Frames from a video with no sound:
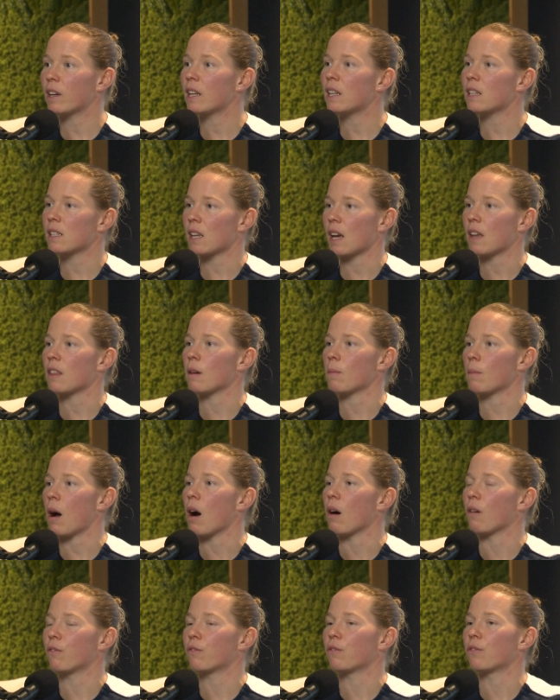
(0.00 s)
really setting them
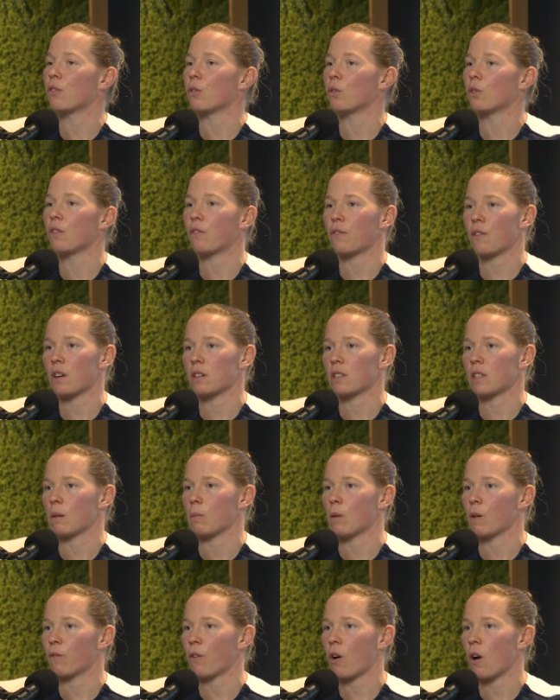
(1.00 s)
up for the first
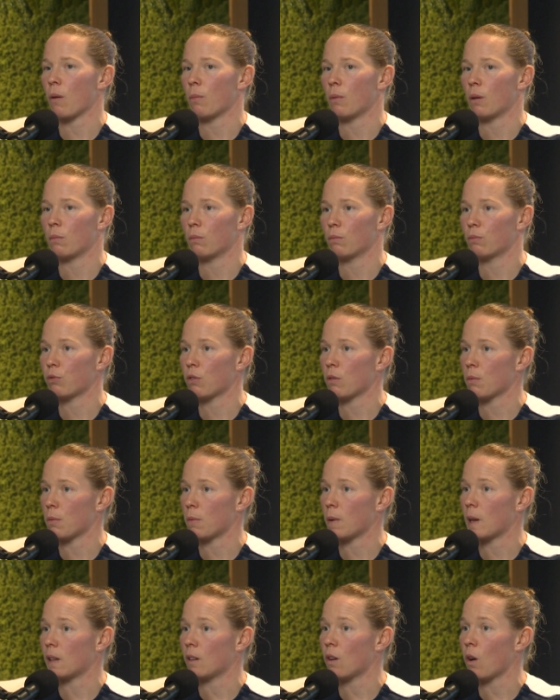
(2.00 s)
team environment?
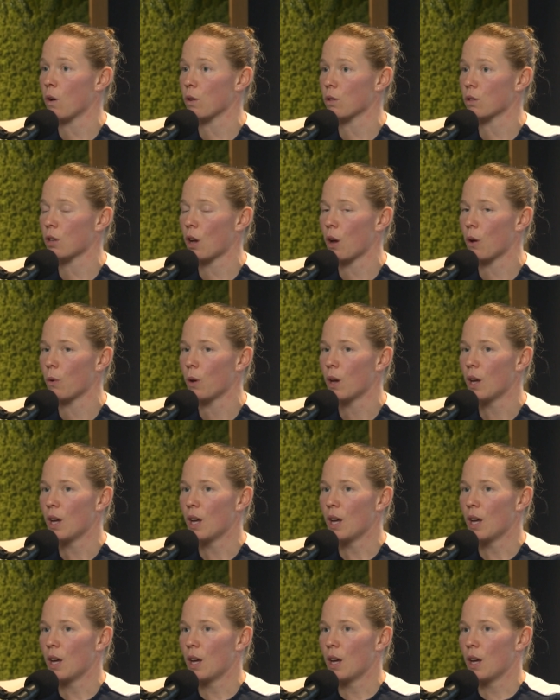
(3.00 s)
Probably not. So,
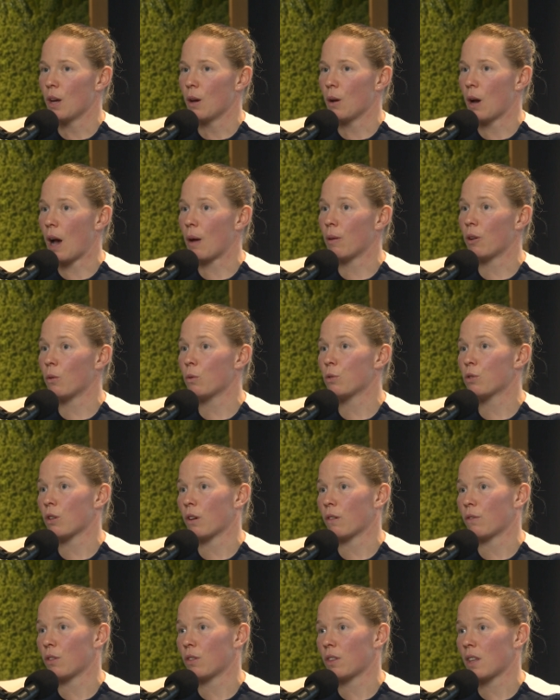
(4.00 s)
and
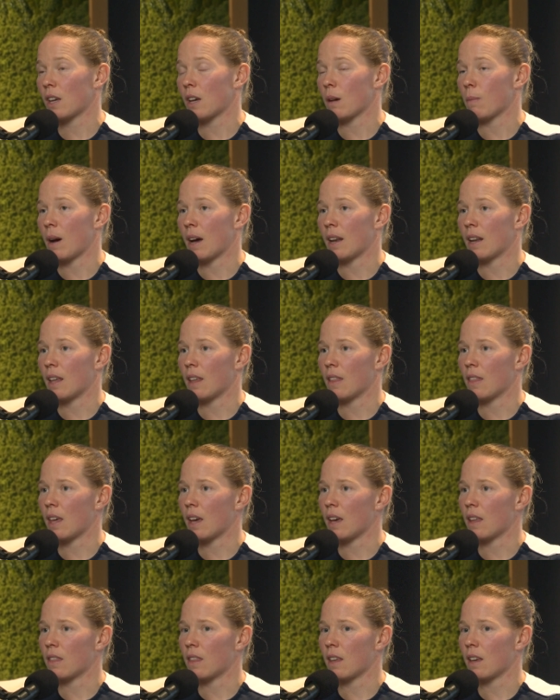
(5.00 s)
also if you think about it,
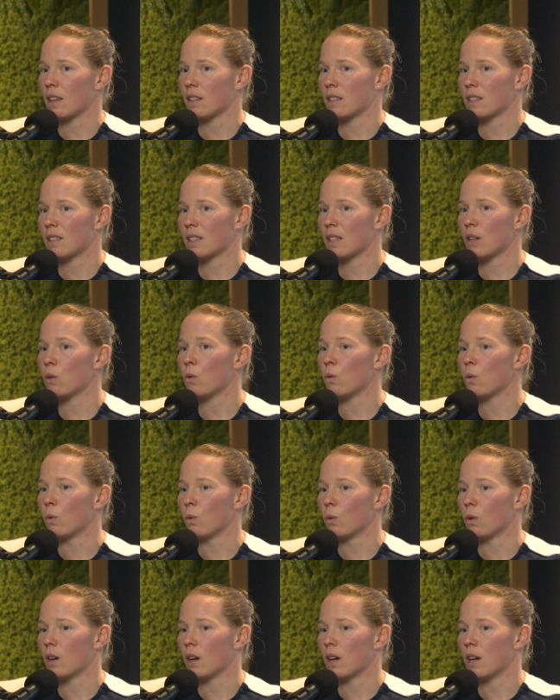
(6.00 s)
they're
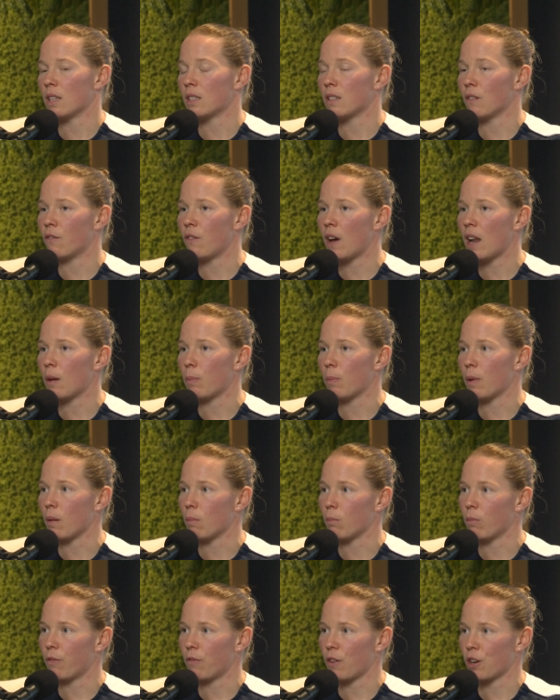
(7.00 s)
still a
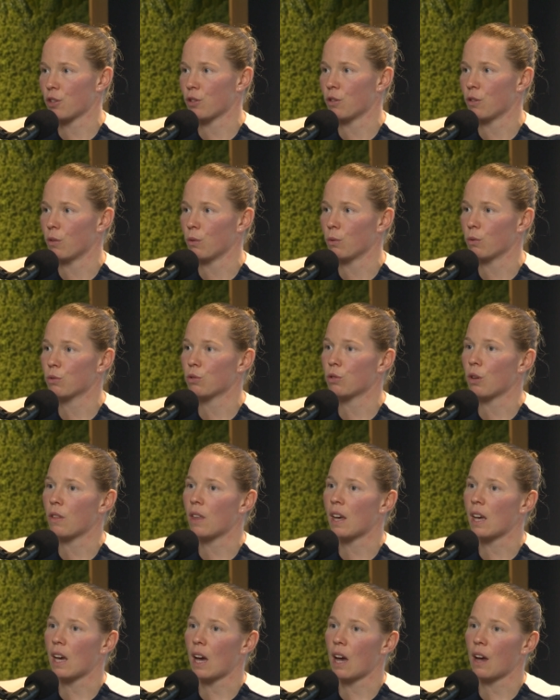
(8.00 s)
developing professional,
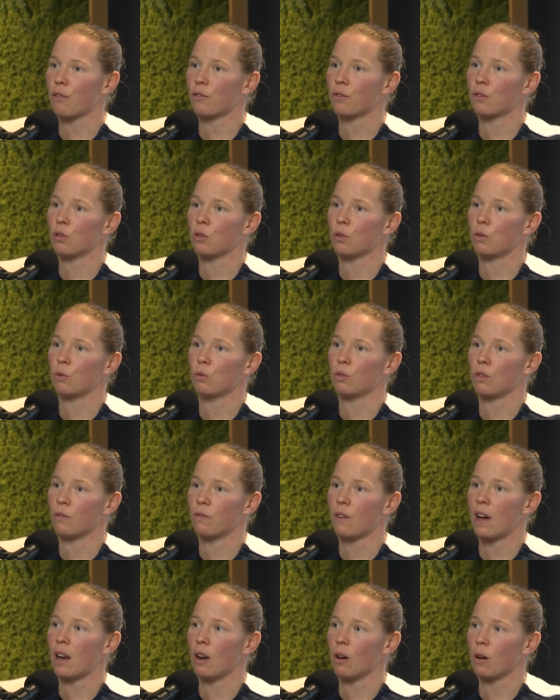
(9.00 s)
so they have to
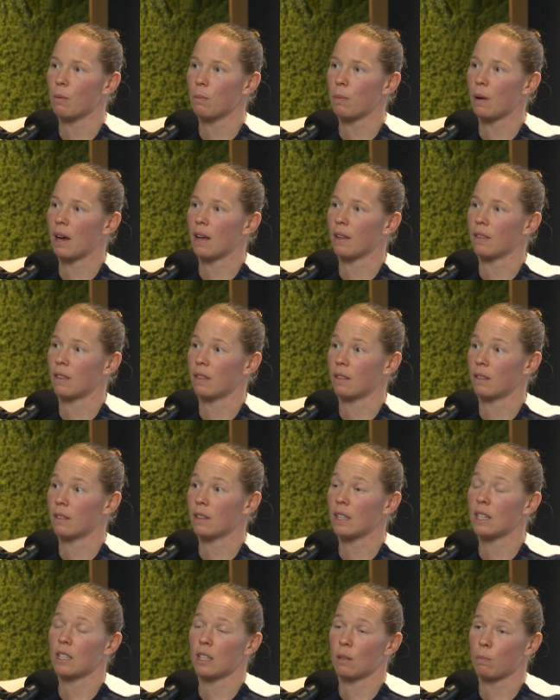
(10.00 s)
develop, and
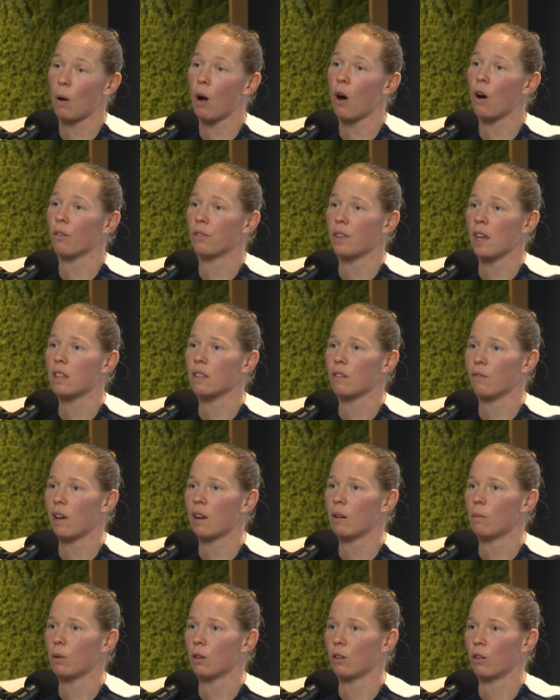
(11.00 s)
this is part of their
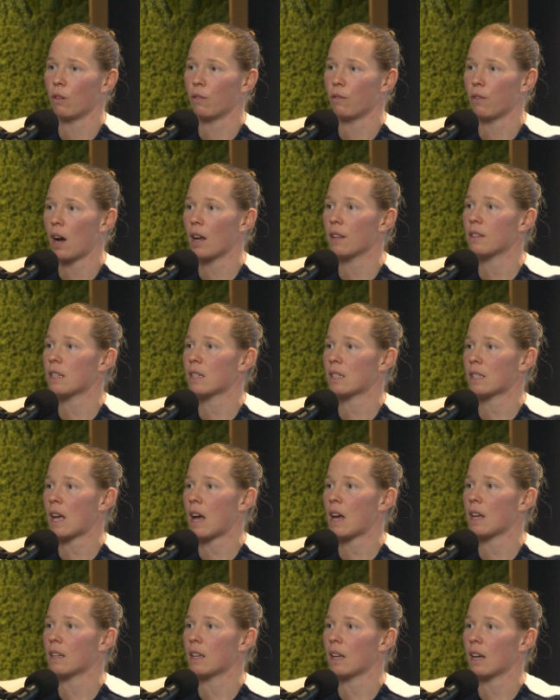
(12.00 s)
development of
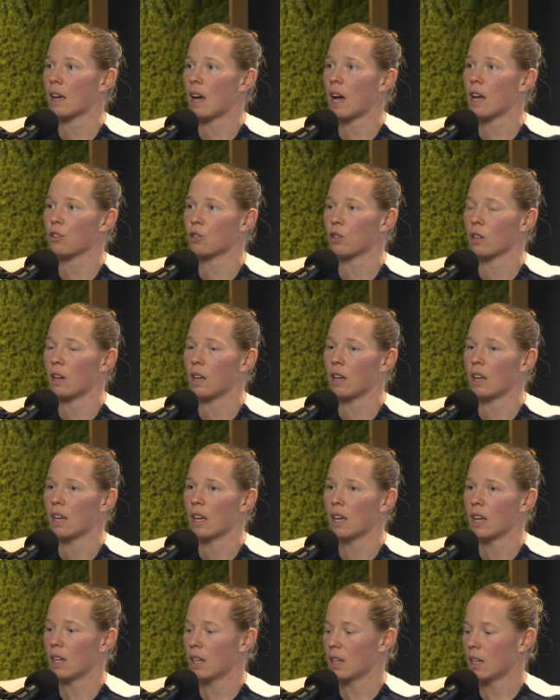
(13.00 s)
understanding actually